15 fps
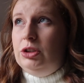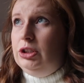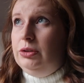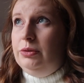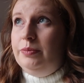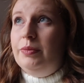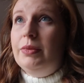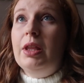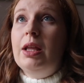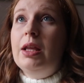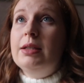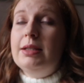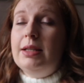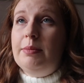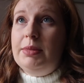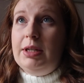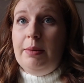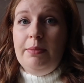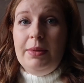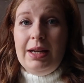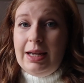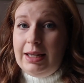June
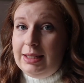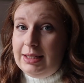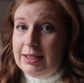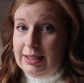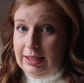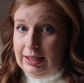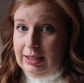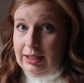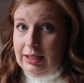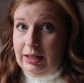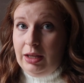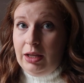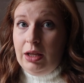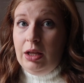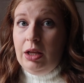September 19